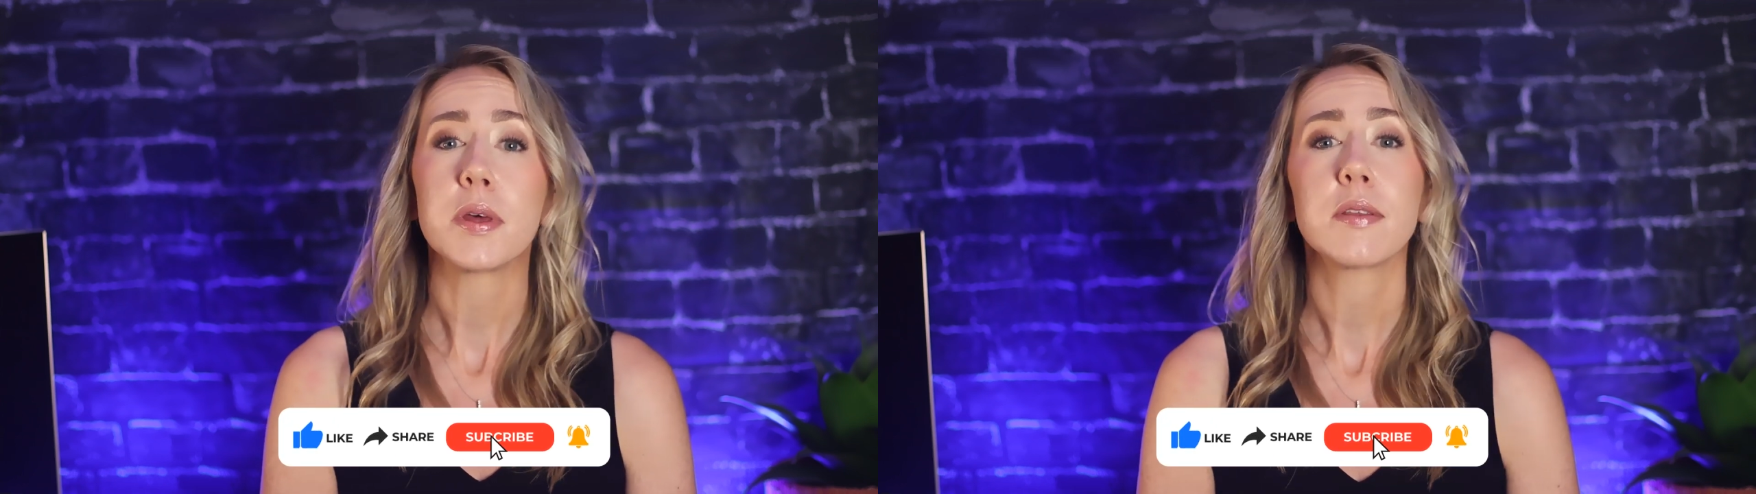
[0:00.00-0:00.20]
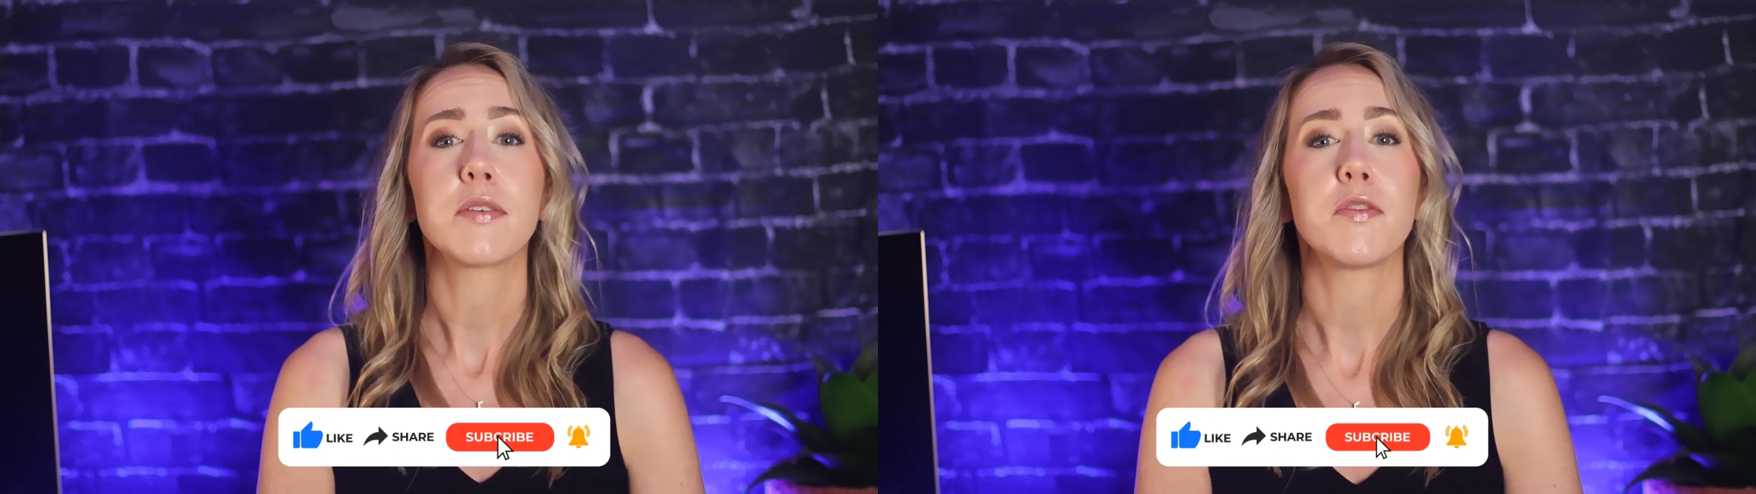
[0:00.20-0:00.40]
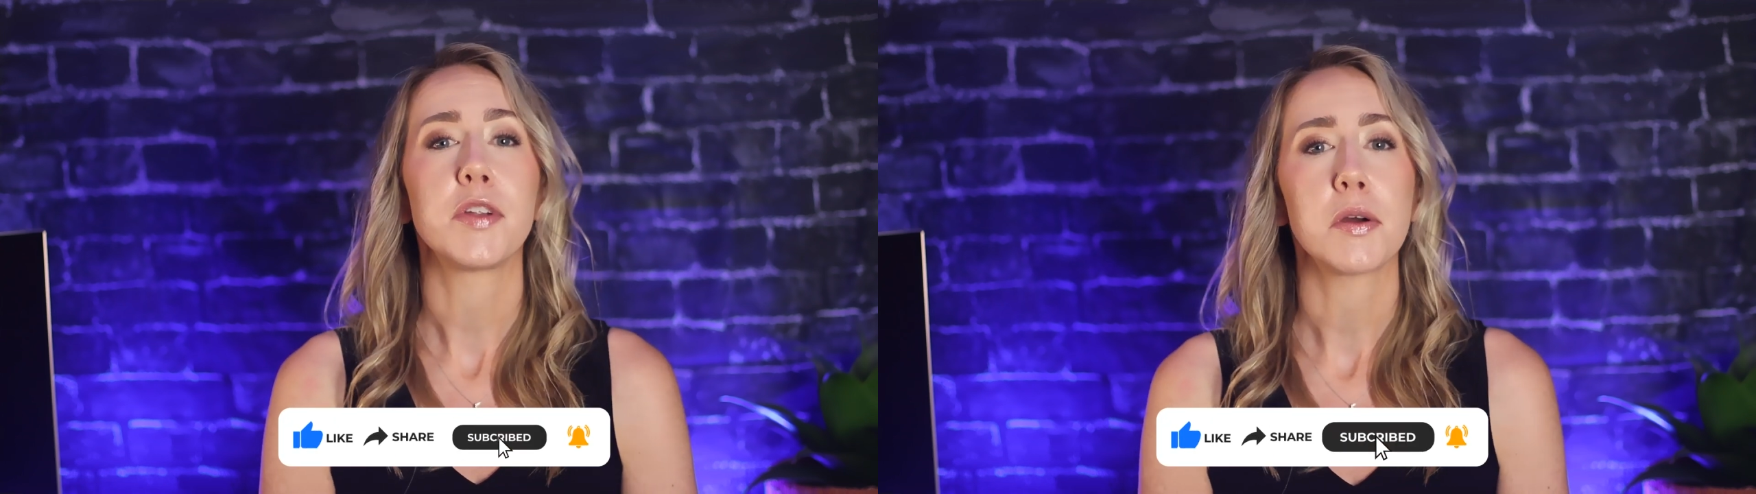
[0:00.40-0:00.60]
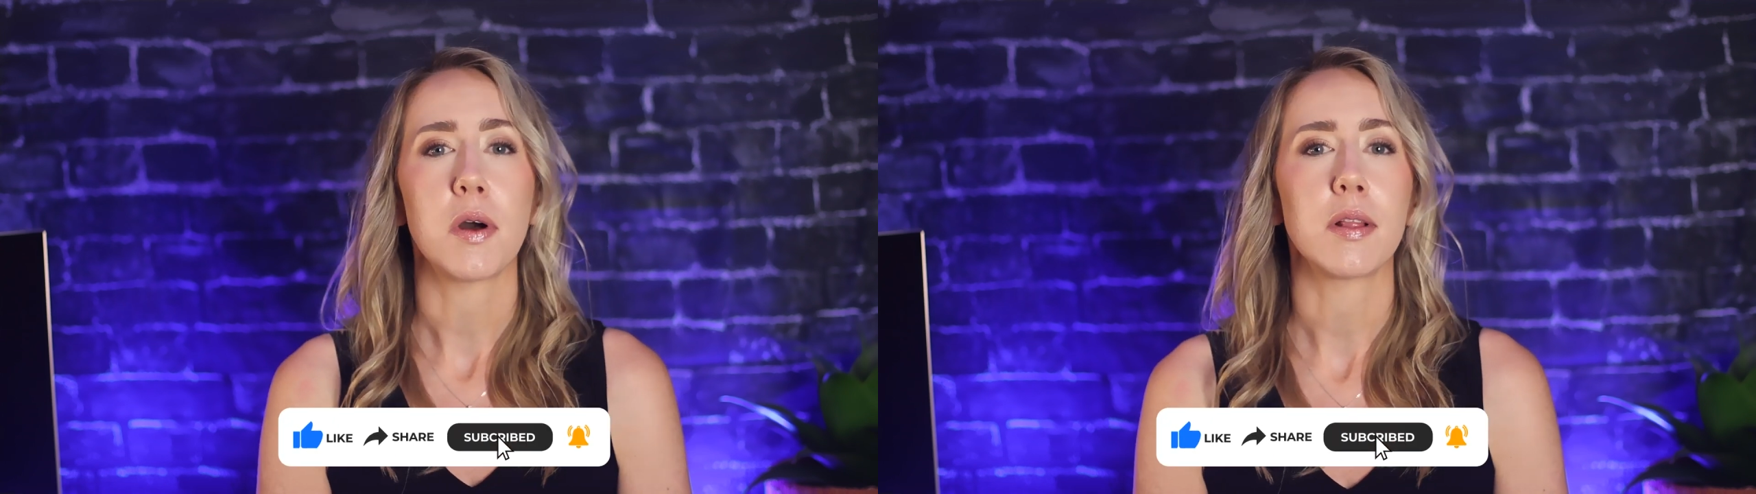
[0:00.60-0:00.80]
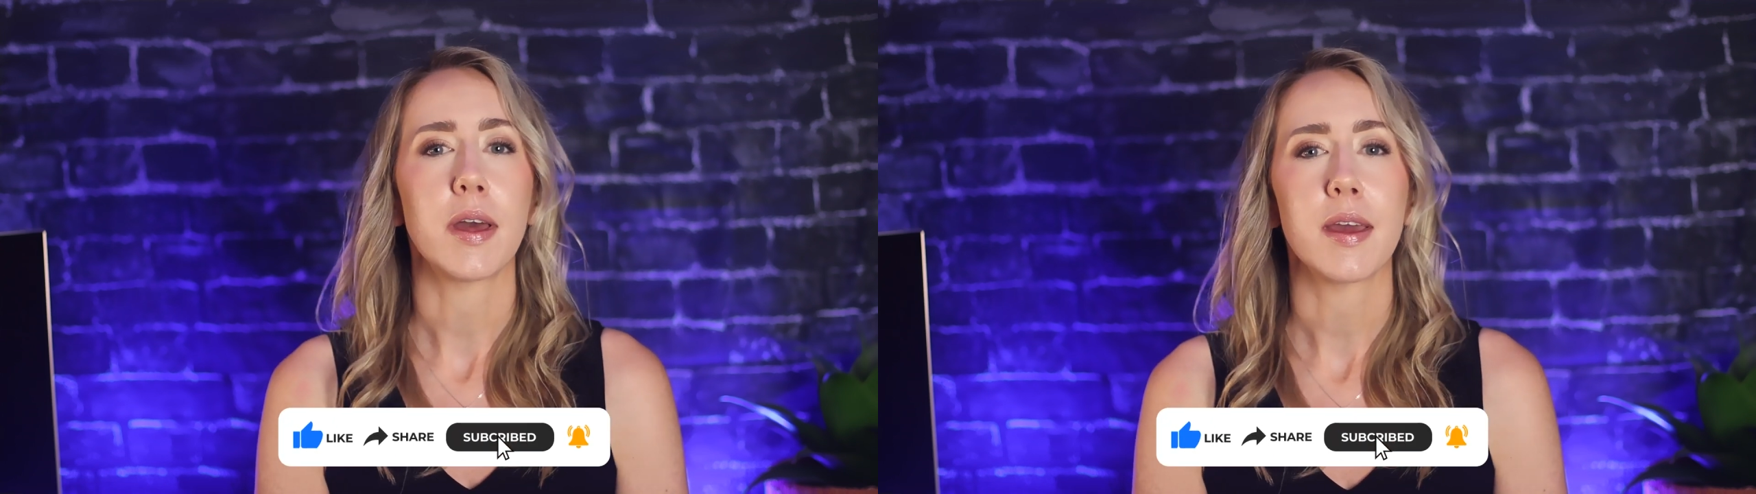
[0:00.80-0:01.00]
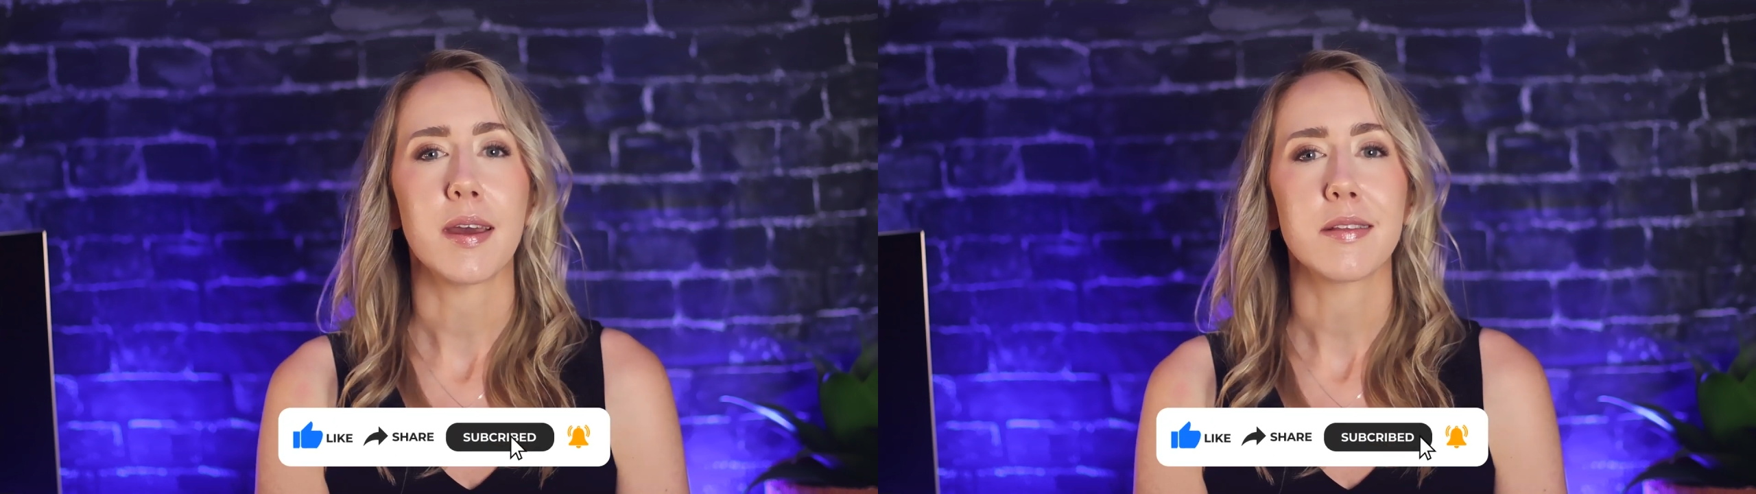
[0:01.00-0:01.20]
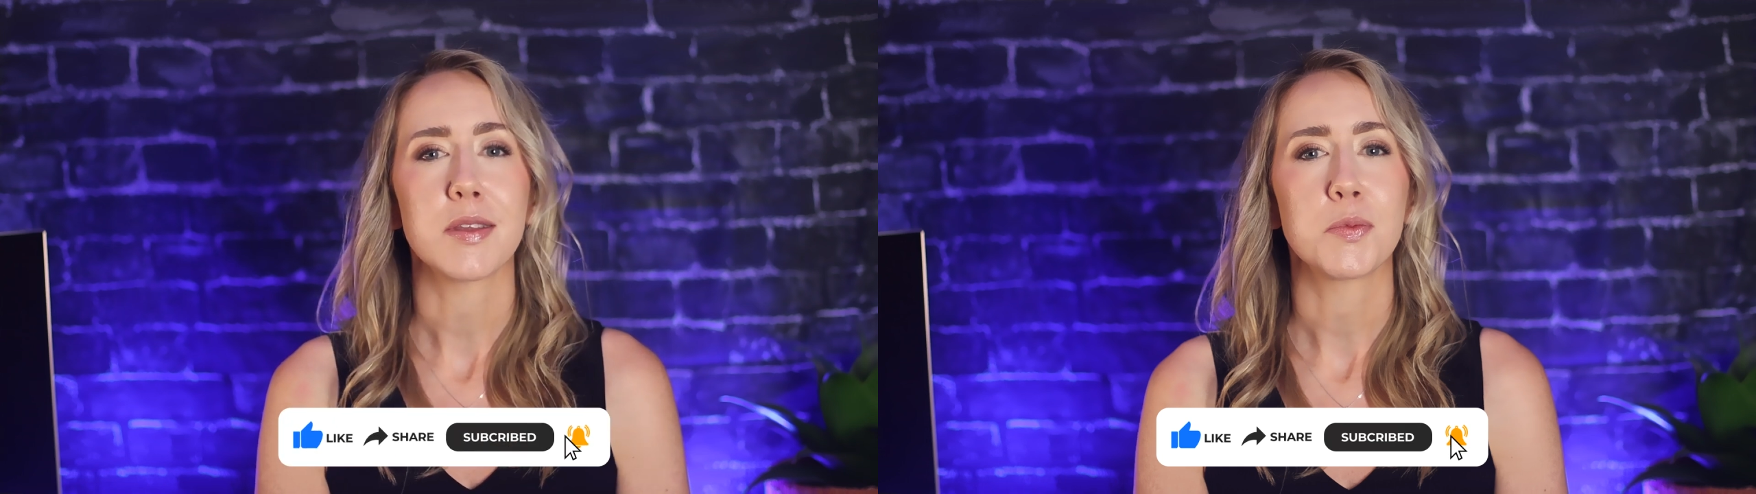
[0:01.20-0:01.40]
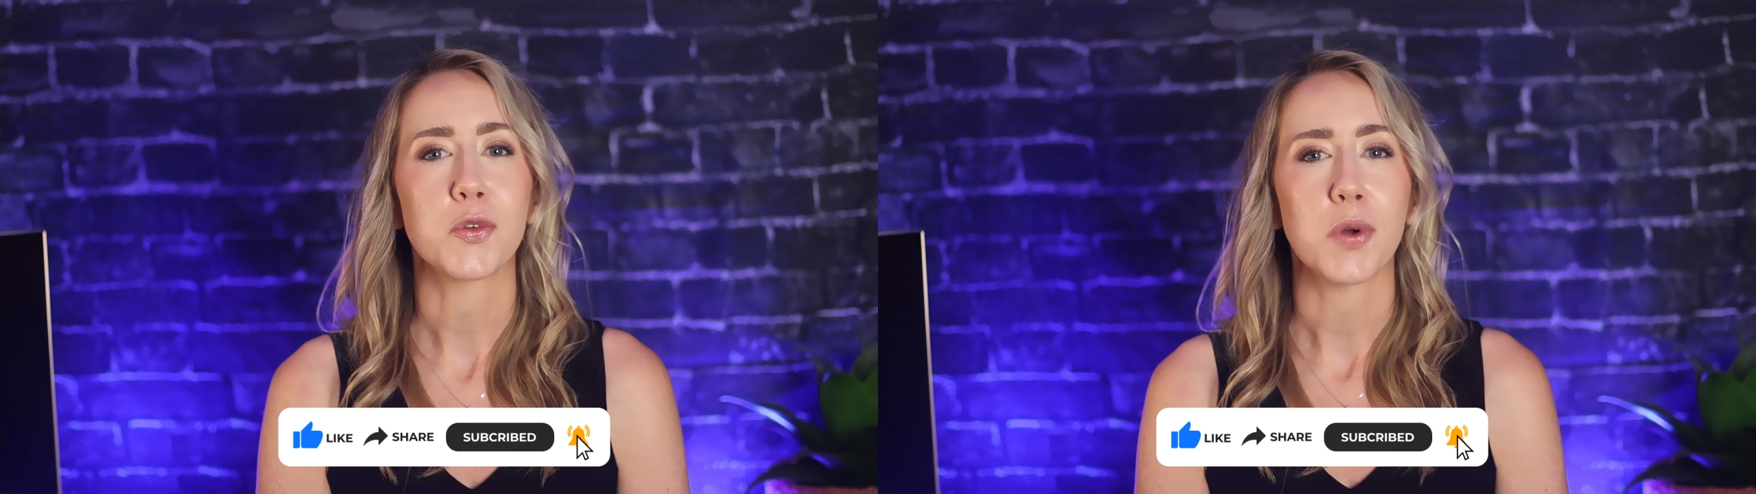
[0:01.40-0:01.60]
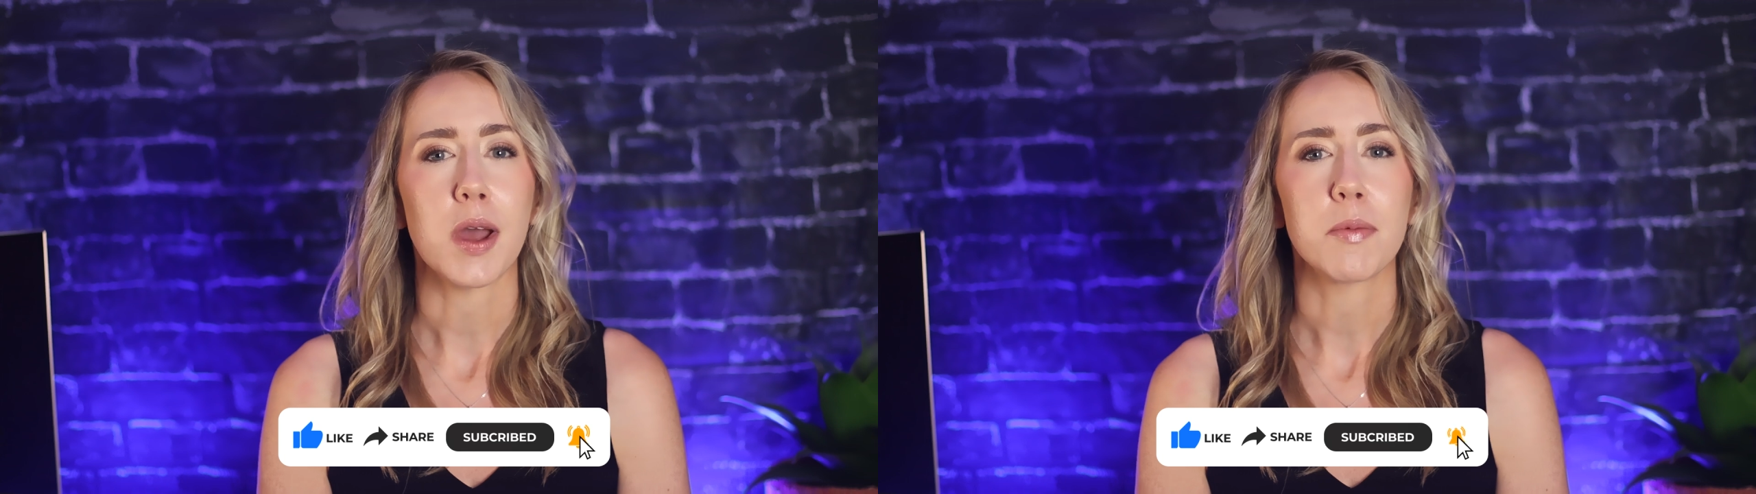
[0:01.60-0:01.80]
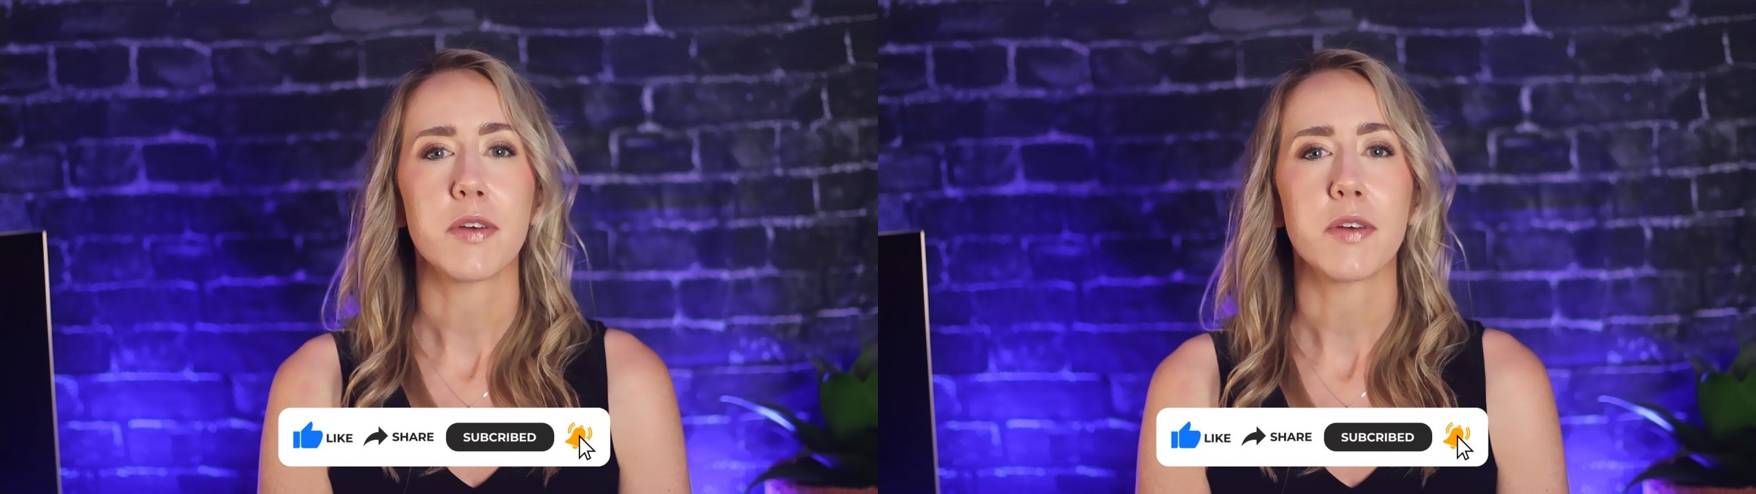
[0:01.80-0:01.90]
please give the video a like and subscribe